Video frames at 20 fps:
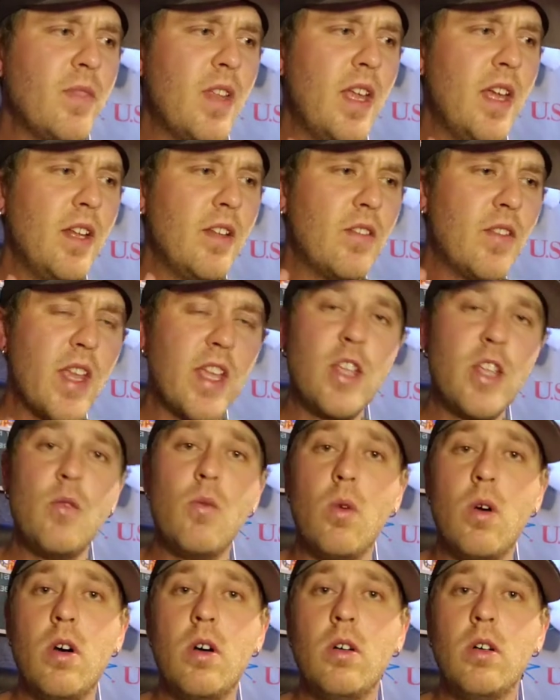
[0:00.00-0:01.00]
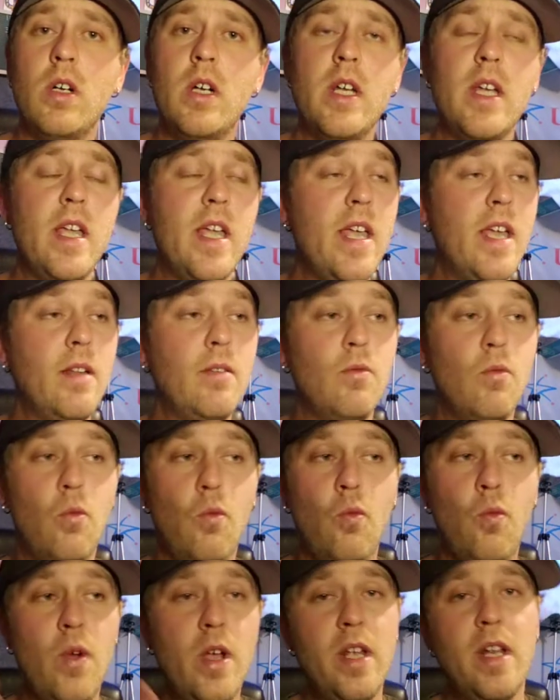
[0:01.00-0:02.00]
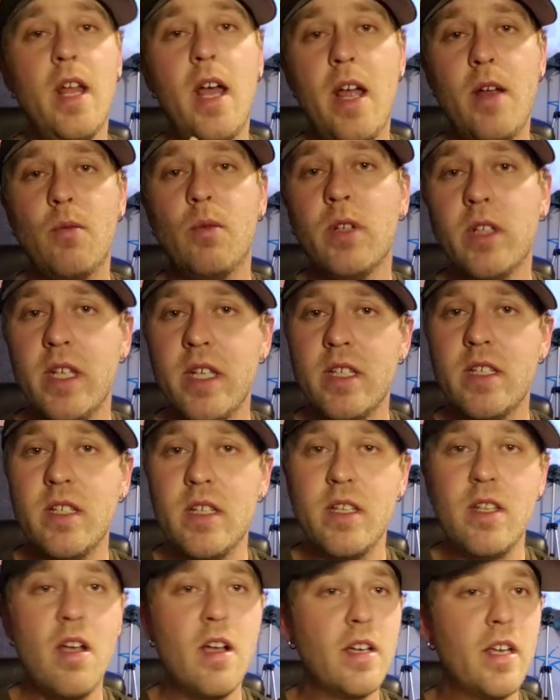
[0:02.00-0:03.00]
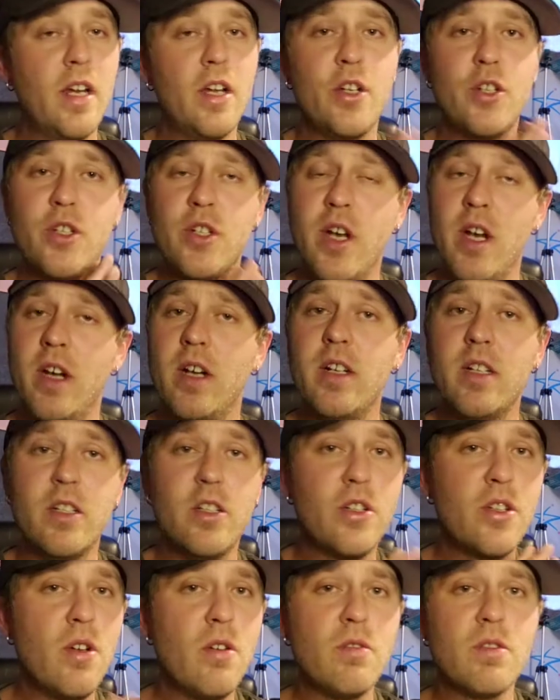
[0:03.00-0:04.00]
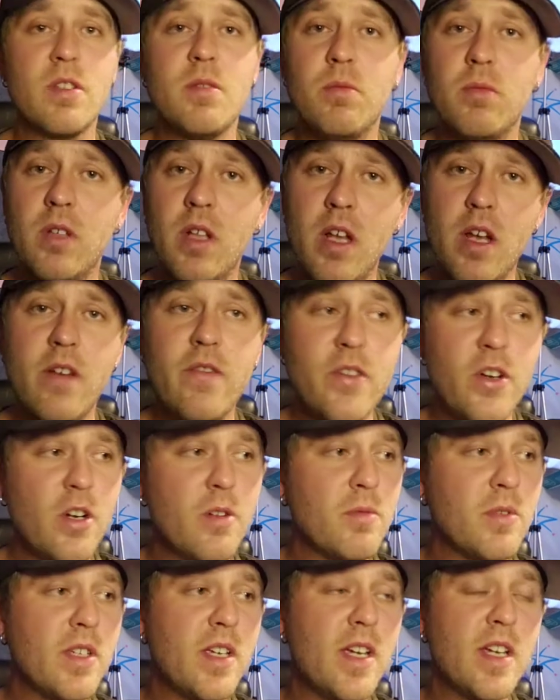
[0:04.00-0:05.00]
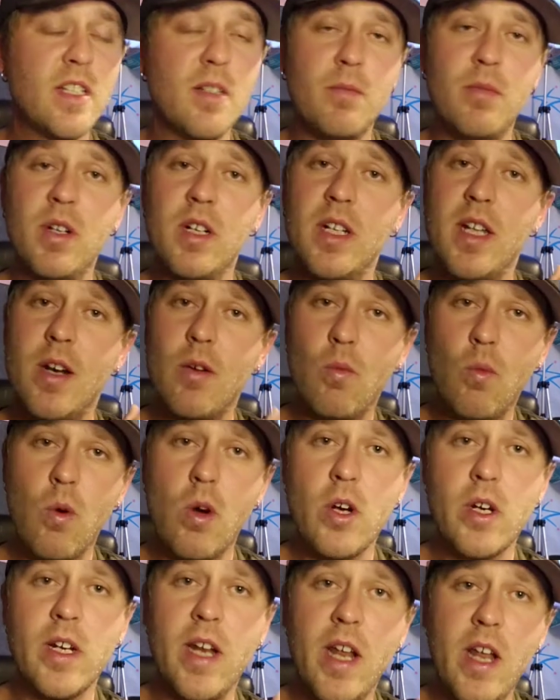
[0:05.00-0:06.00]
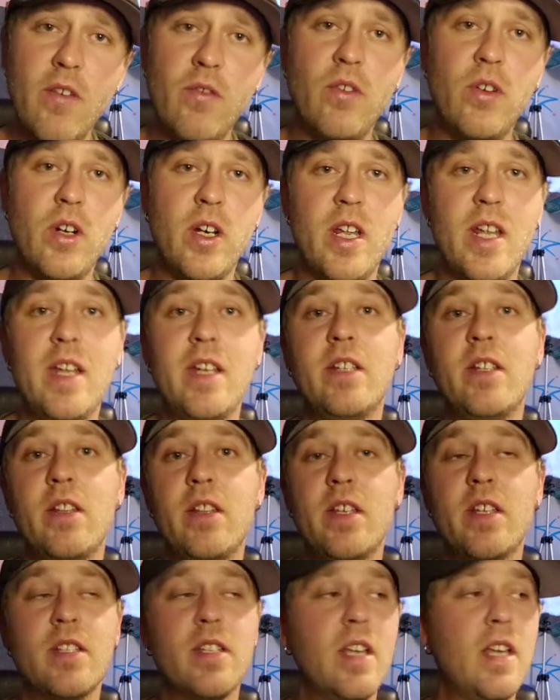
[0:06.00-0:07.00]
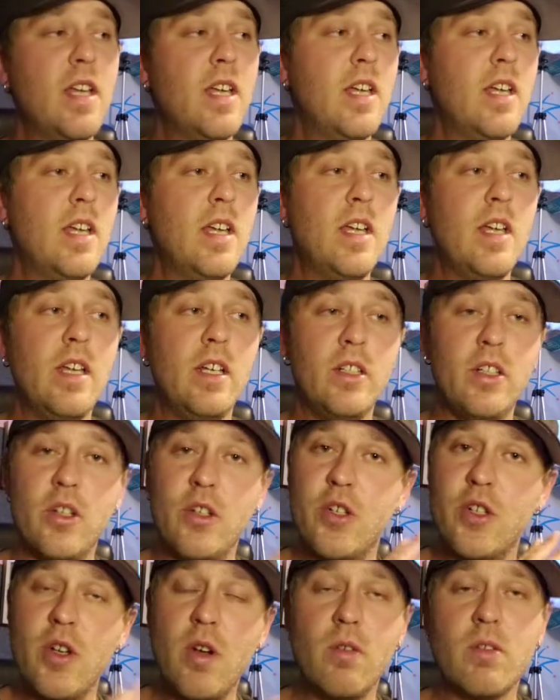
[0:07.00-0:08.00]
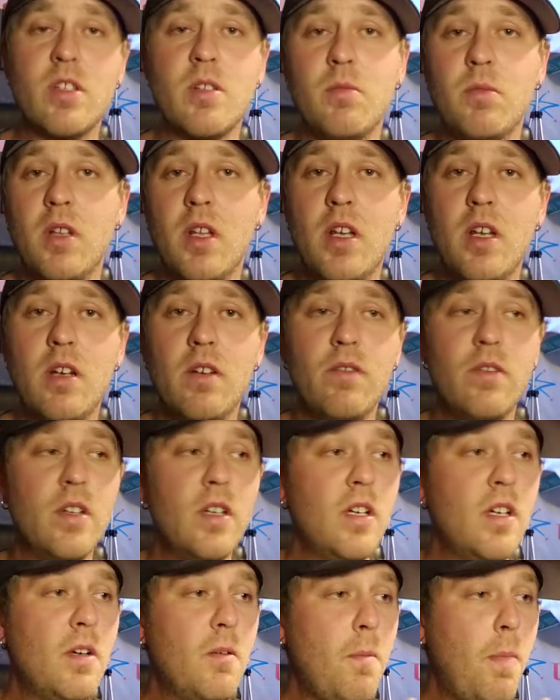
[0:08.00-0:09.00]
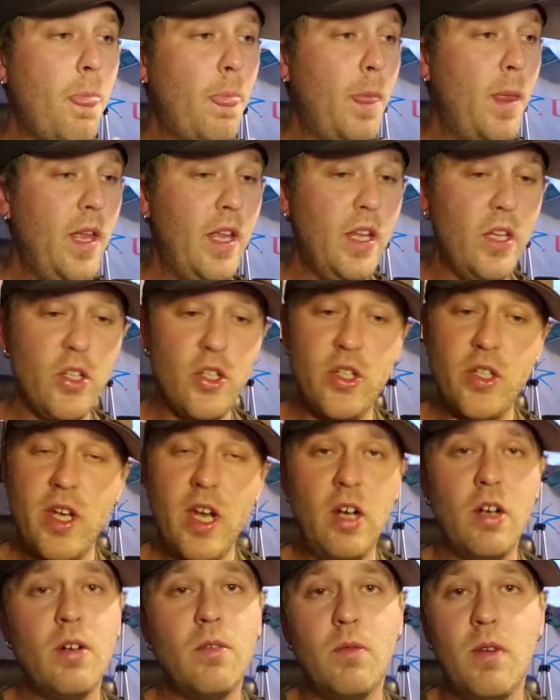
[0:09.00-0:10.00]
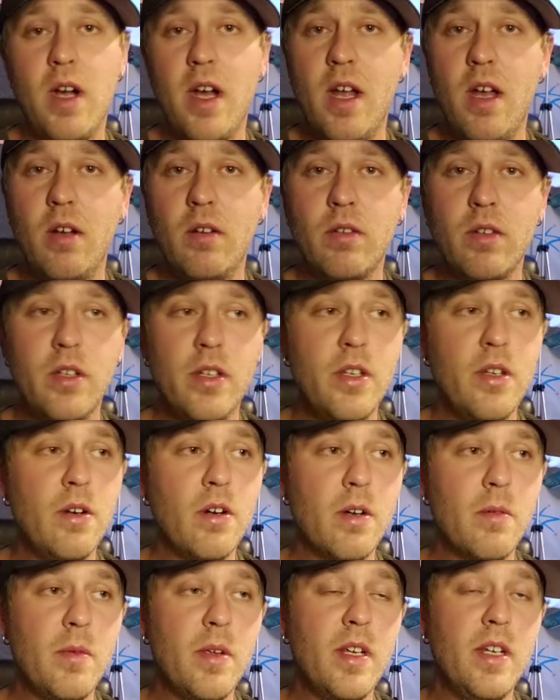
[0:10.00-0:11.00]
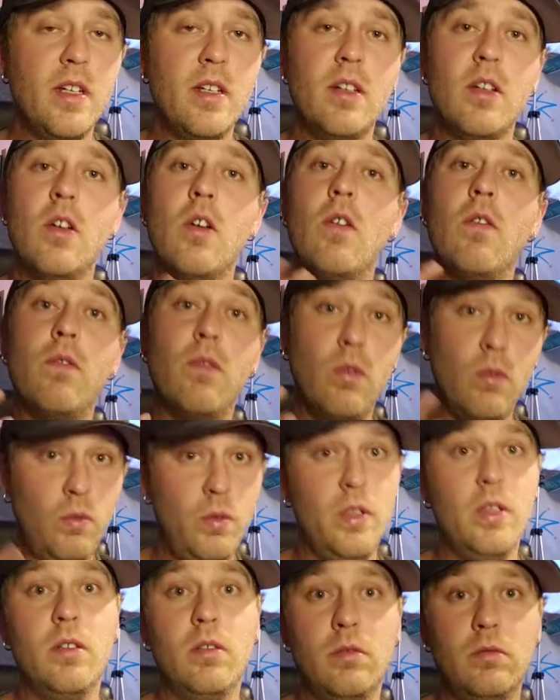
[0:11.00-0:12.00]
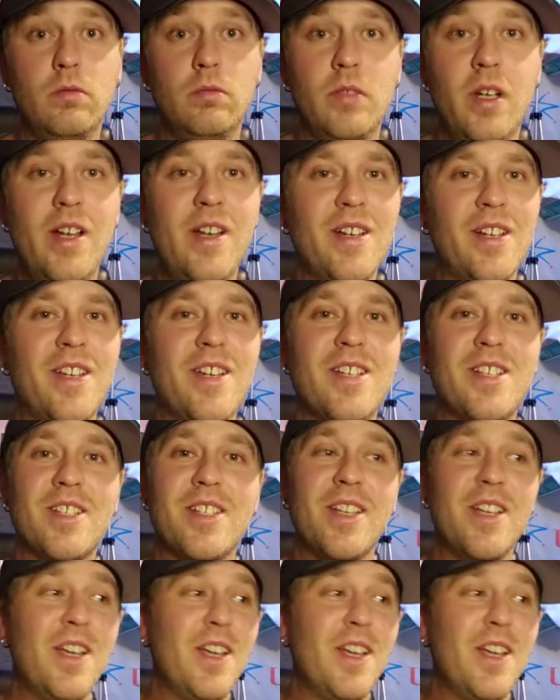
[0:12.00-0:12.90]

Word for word: And thank you all. And when I release it, y'all got to share it, show some love. You know what I'm saying? So I'm putting a lot of work and effort into this. Just show it some love and share it around. You know what I mean? For real. Because